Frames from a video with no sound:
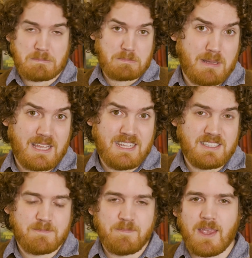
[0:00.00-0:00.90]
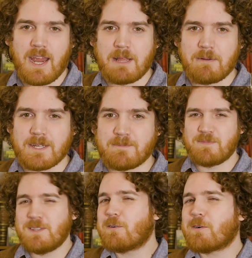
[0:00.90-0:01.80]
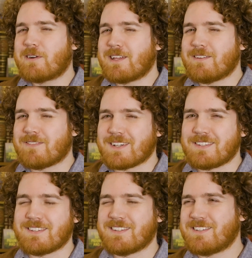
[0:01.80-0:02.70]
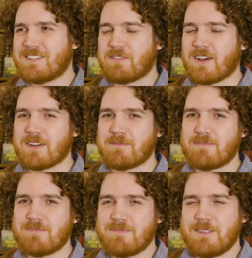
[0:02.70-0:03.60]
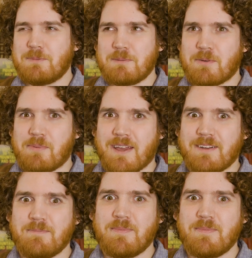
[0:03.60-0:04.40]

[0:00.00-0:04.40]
Please? Anyway, you're already invested, it's fine. You'll be prepared.